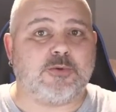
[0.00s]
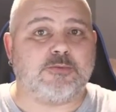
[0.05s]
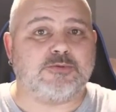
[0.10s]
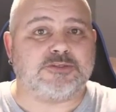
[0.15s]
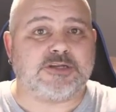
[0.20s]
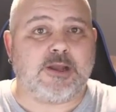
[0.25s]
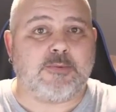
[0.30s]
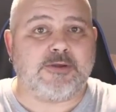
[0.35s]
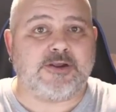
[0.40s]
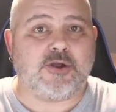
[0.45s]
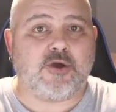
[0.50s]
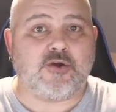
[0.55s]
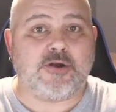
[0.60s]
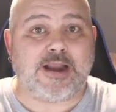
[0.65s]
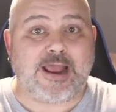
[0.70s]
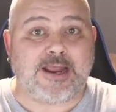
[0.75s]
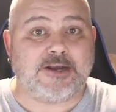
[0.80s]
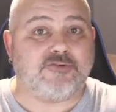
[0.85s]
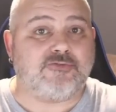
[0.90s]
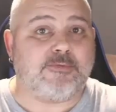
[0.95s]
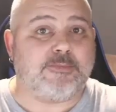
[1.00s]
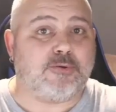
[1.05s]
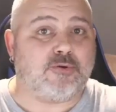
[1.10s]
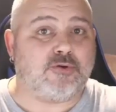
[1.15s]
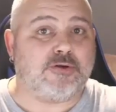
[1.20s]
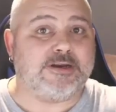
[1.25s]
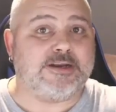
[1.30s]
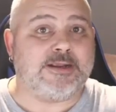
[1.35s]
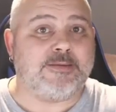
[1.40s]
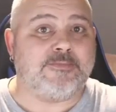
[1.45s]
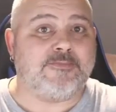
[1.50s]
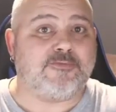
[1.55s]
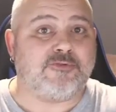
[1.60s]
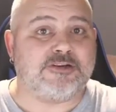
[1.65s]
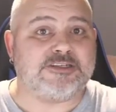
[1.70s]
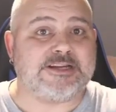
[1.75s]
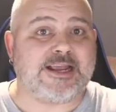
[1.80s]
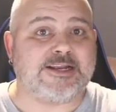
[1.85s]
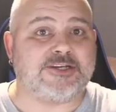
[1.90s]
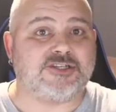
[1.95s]
what was going on and reported him for
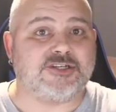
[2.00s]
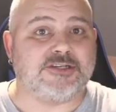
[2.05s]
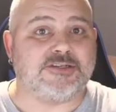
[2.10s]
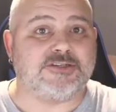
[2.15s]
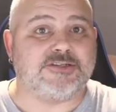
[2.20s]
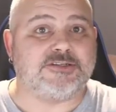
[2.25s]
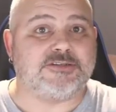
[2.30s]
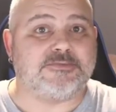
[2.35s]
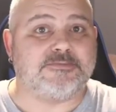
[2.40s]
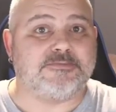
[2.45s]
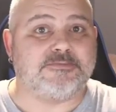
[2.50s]
his actions.